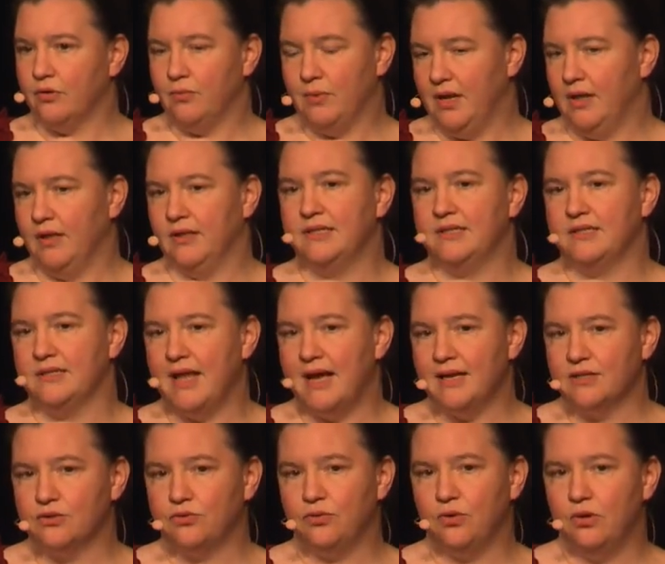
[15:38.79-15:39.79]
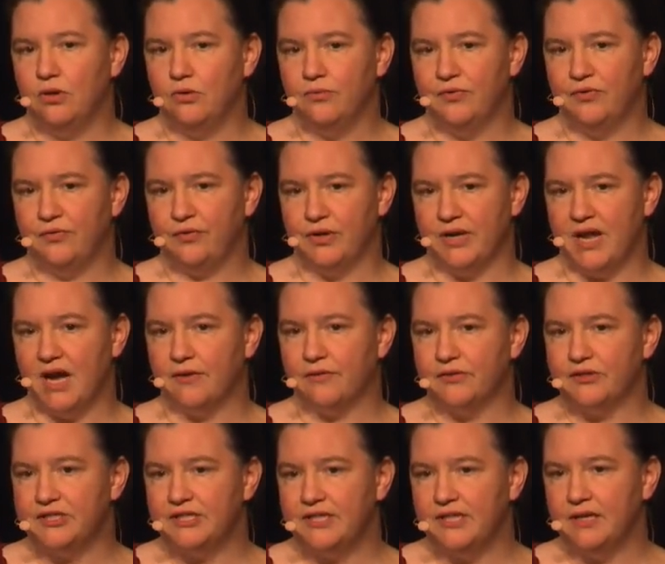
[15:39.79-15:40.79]
well, its last call for an
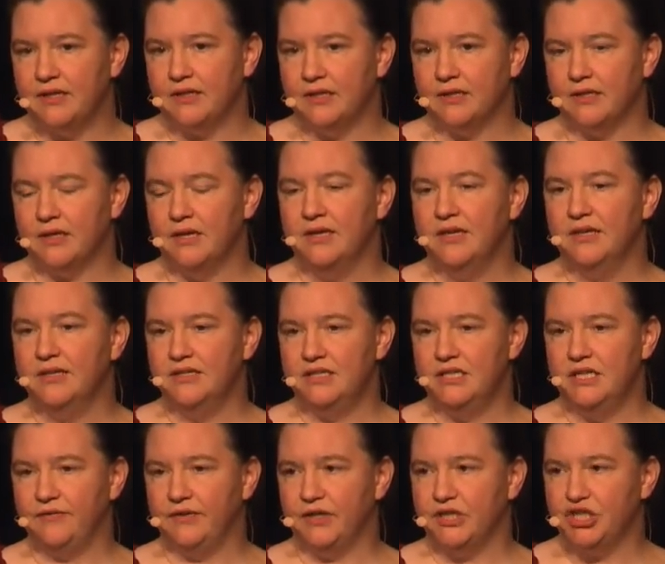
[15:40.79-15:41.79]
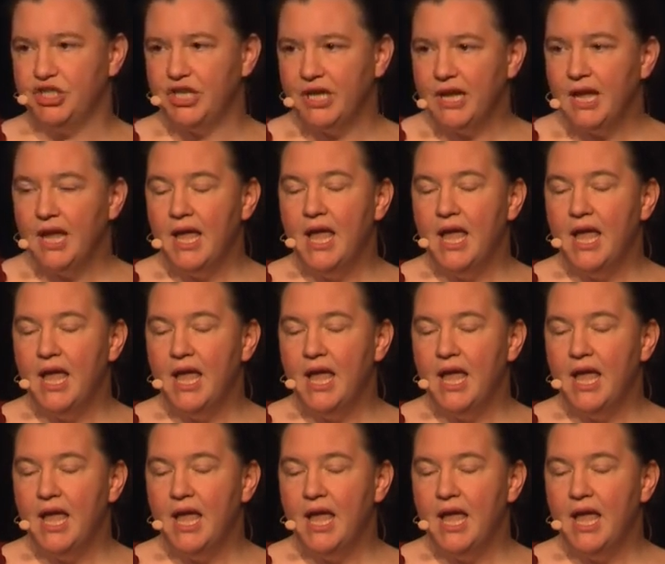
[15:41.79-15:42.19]
RFC in the CFRG.